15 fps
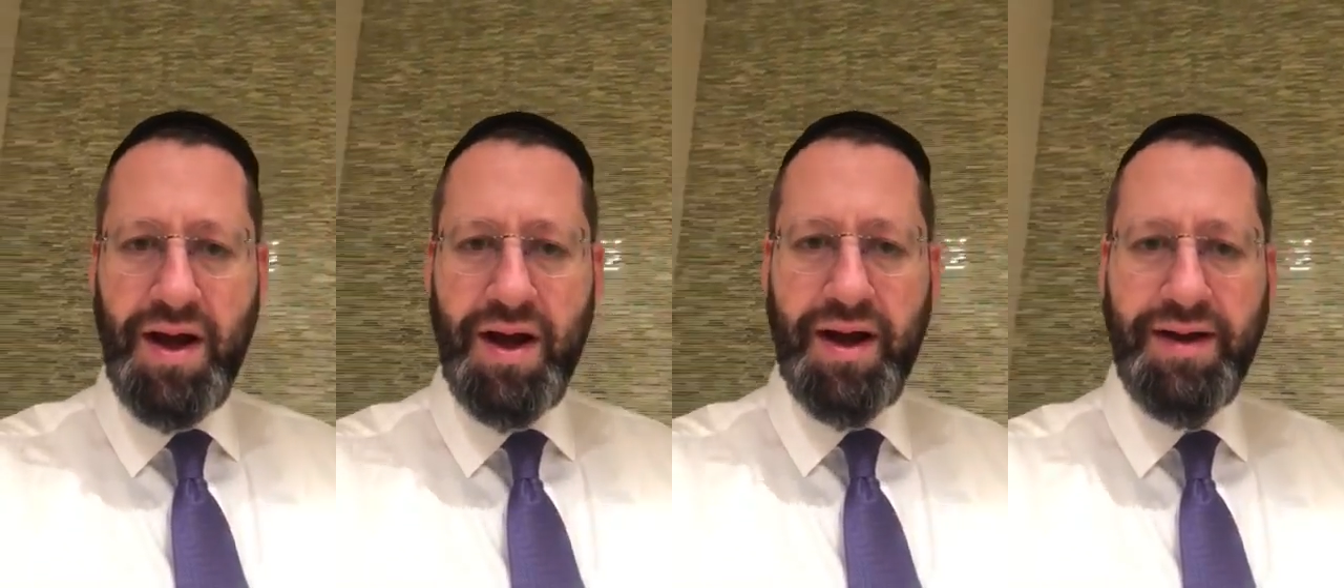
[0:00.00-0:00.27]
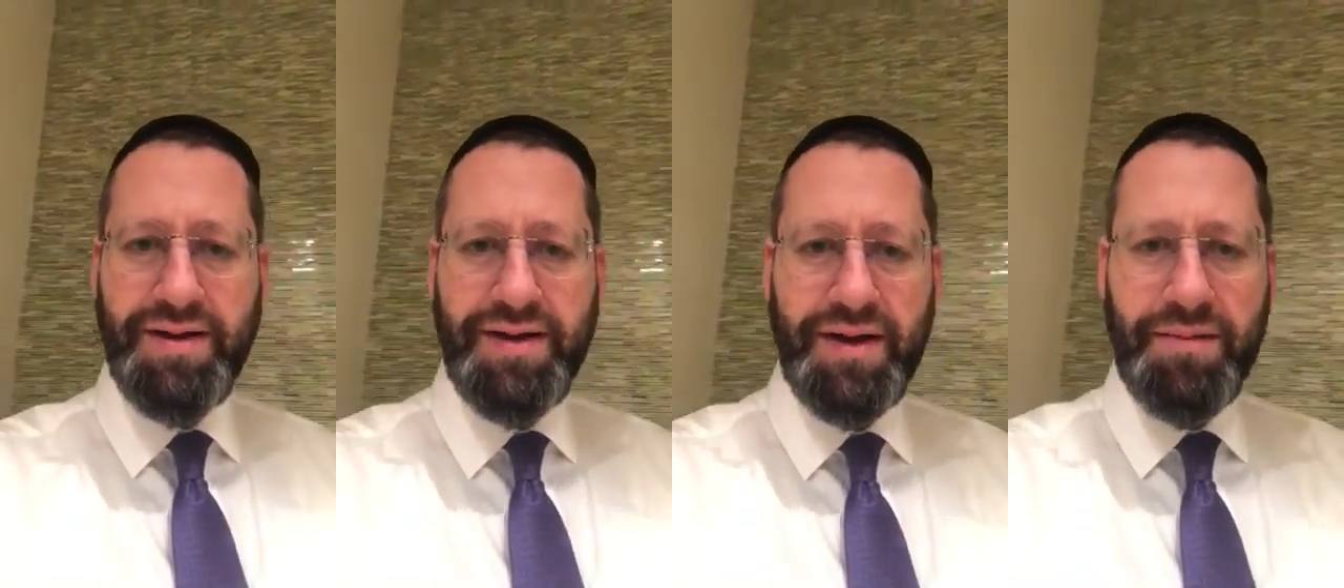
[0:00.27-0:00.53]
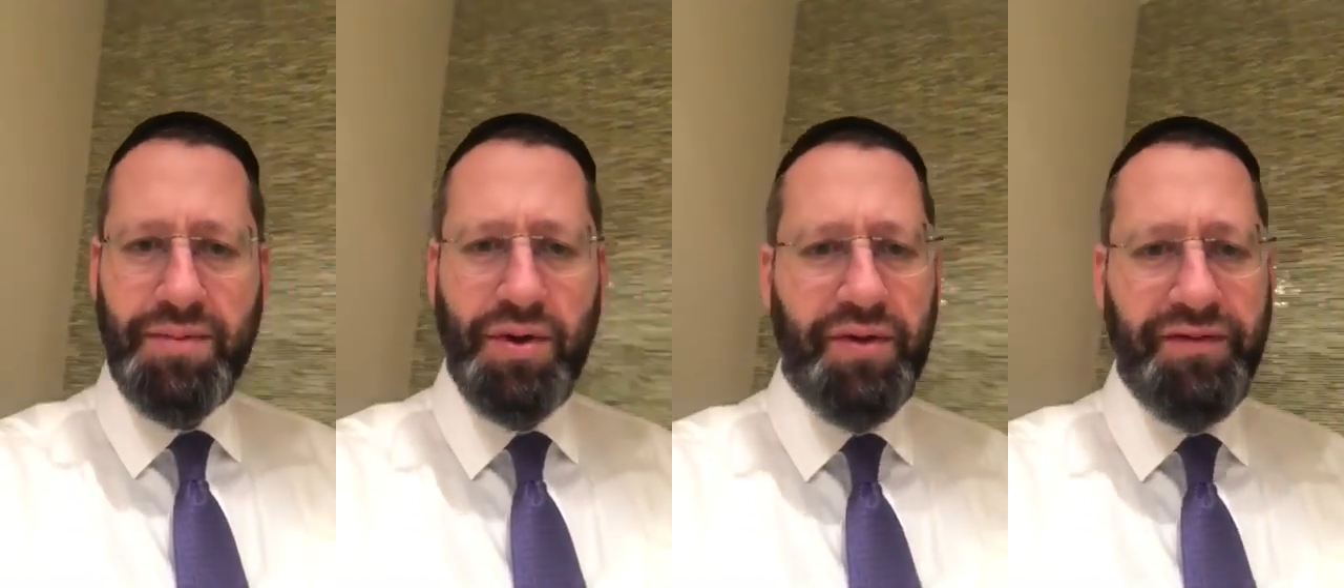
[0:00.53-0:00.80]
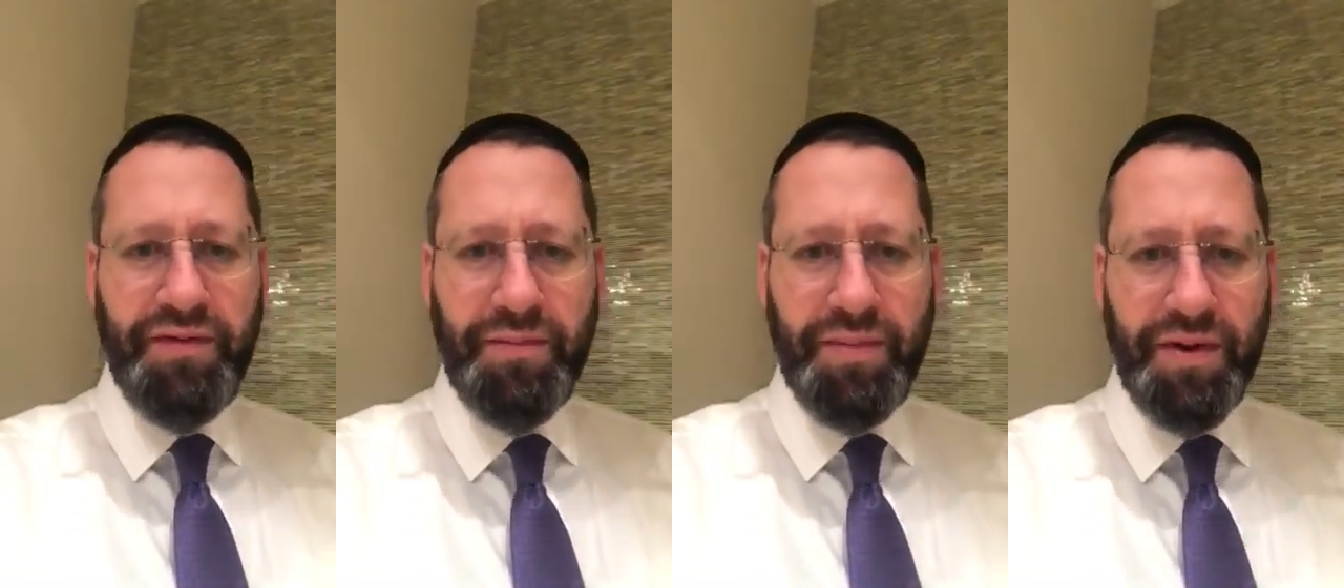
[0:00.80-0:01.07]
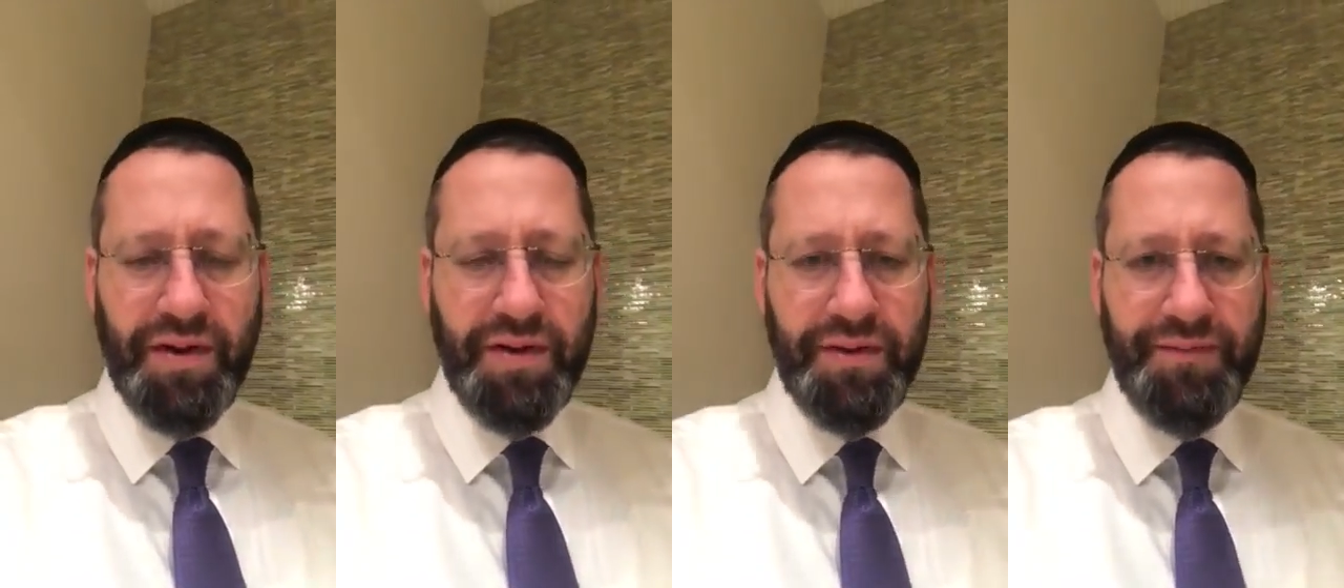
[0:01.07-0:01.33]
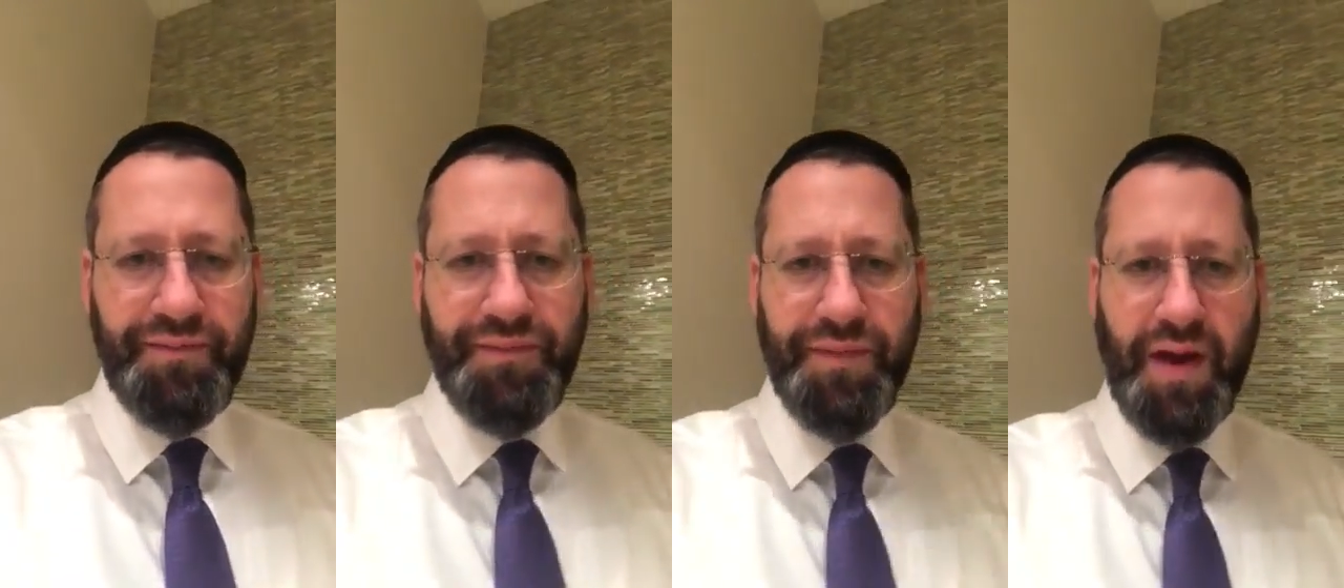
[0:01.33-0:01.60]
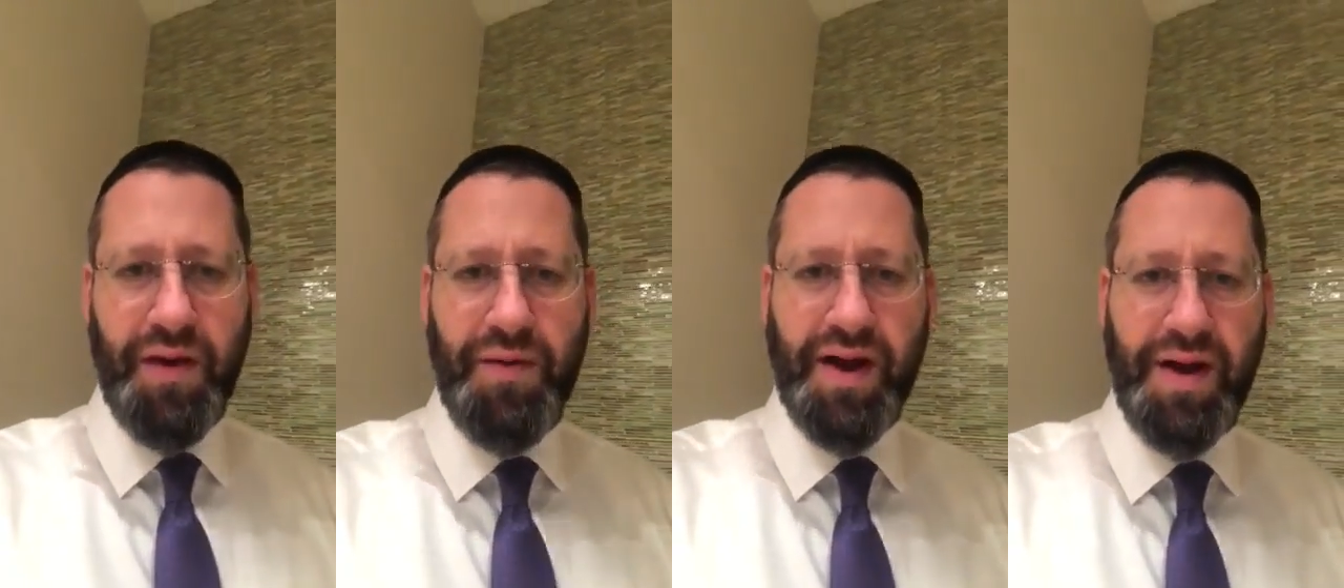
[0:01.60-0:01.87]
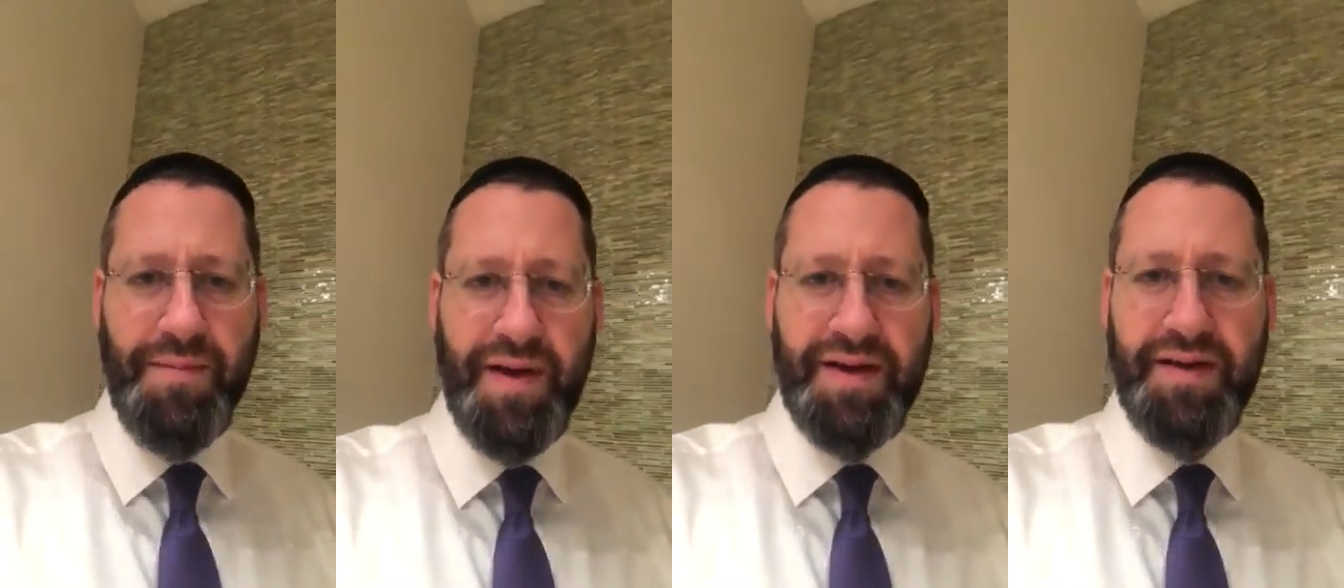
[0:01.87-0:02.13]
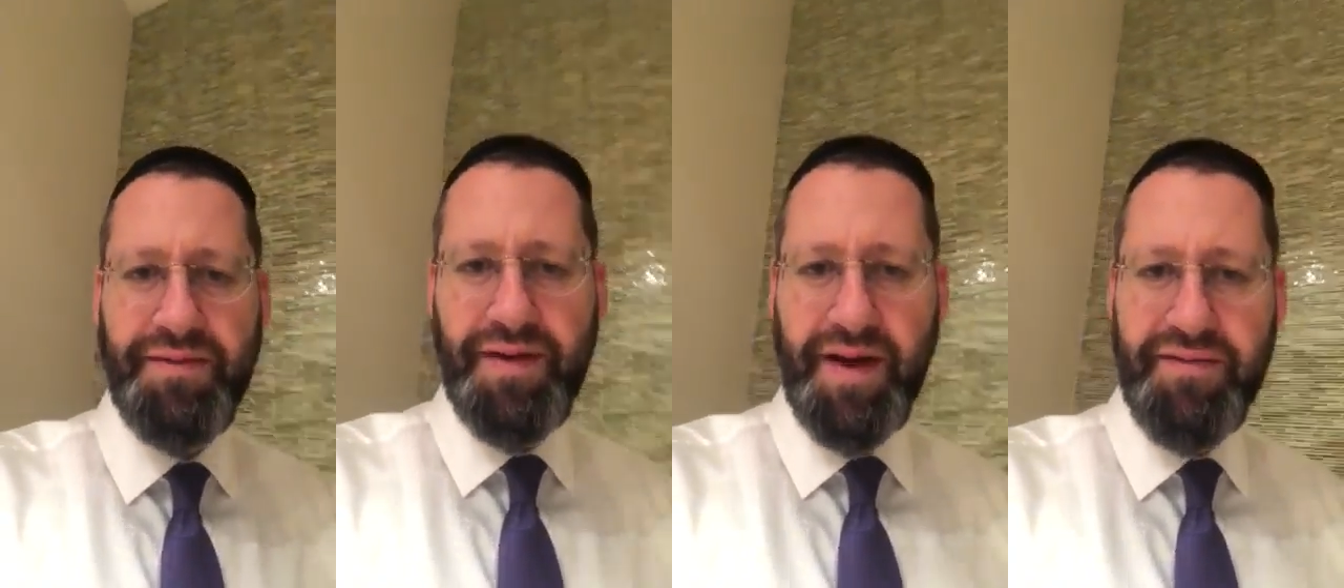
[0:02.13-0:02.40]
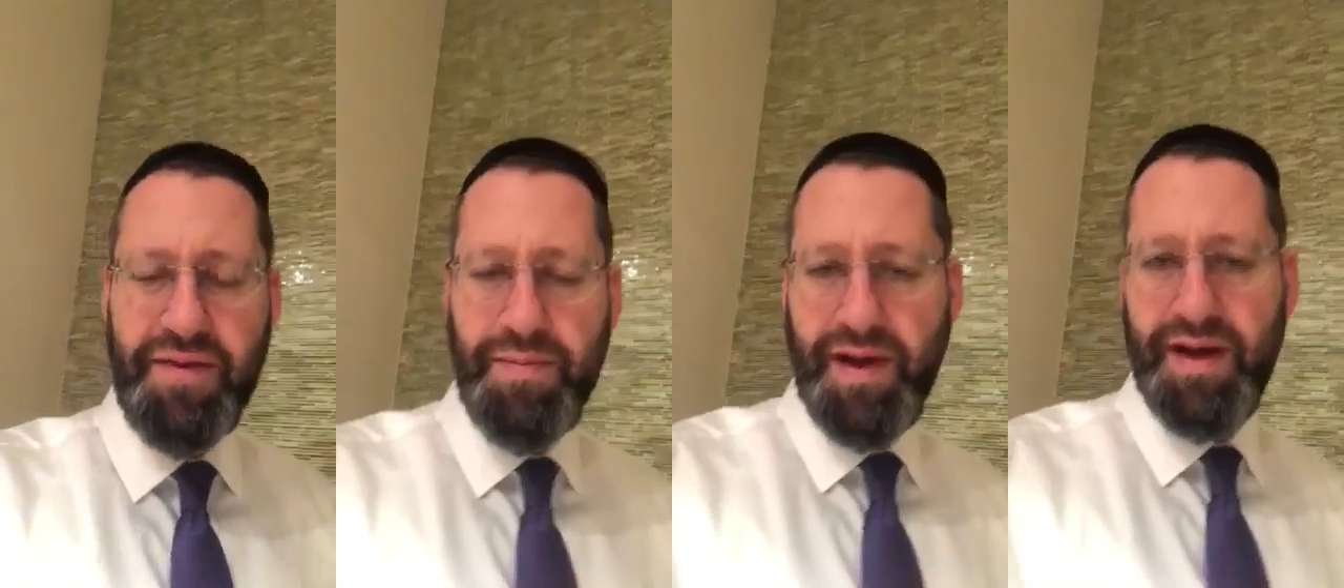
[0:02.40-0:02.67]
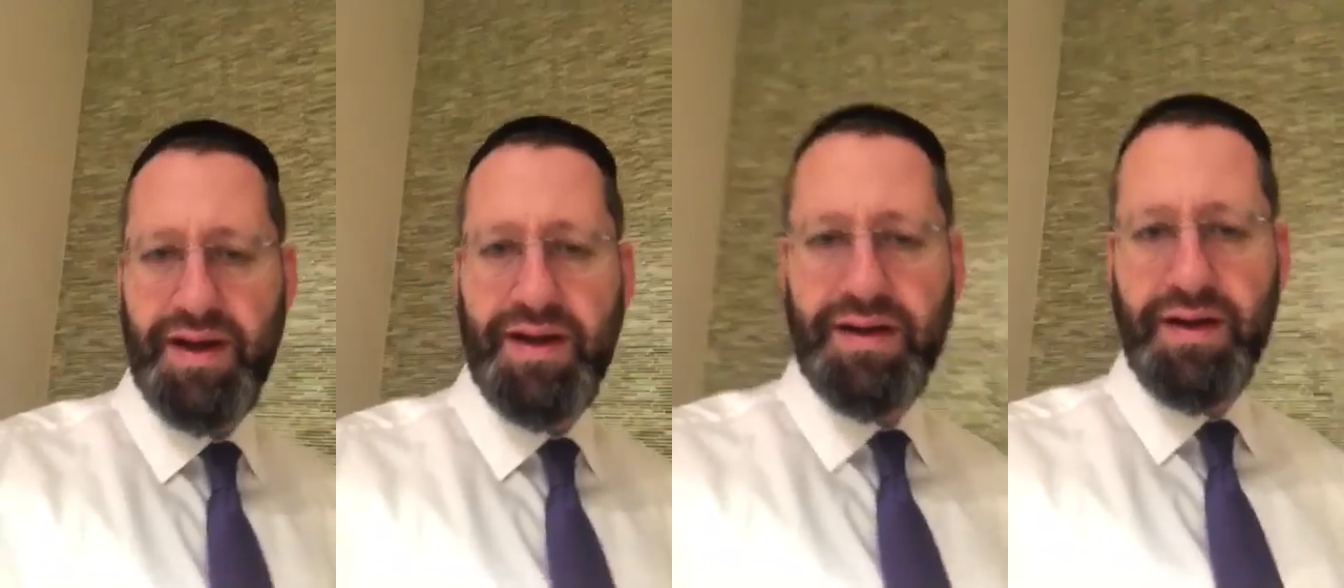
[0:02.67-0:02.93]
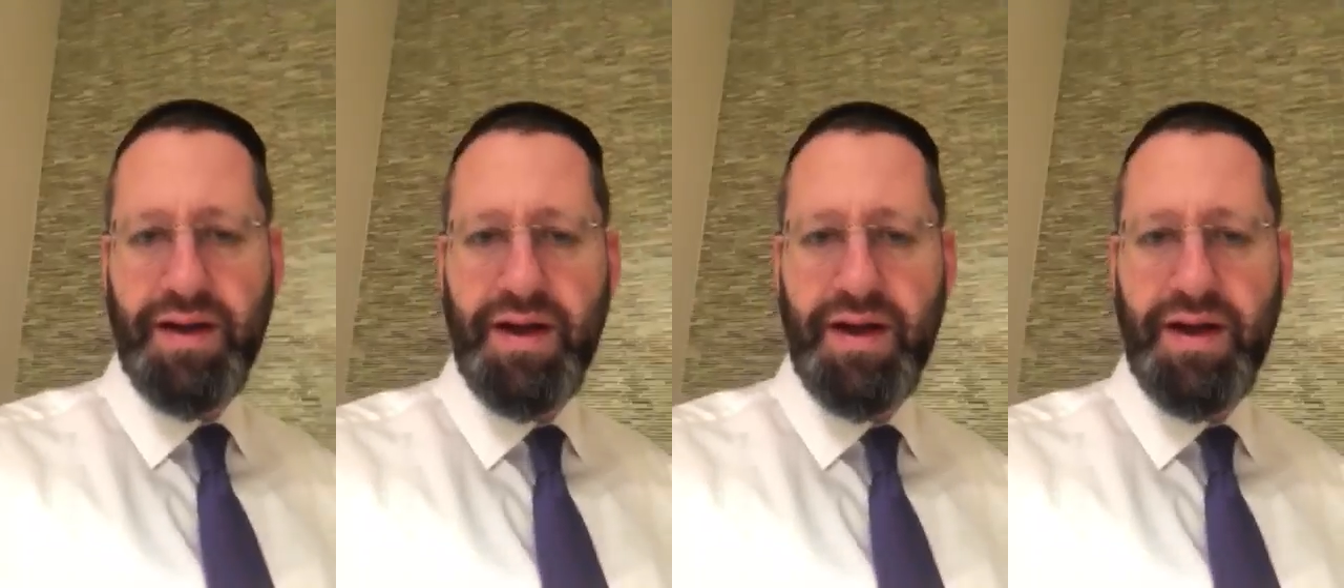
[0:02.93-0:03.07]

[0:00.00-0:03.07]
It's in a beautiful book. I recommend it for everybody.